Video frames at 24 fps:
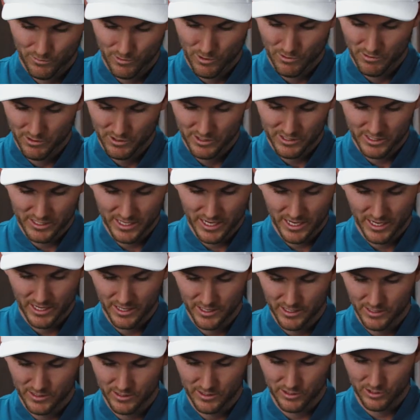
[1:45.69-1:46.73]
What would you say
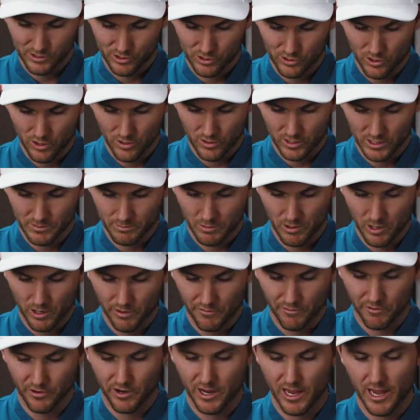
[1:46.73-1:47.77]
is the strongest
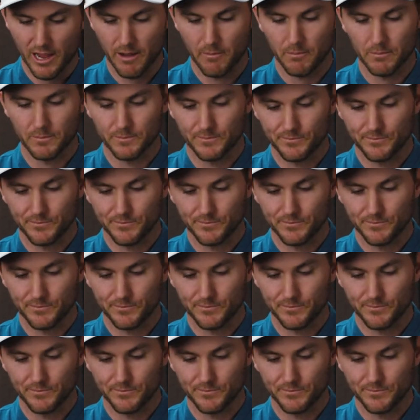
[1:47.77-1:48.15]
part of your game?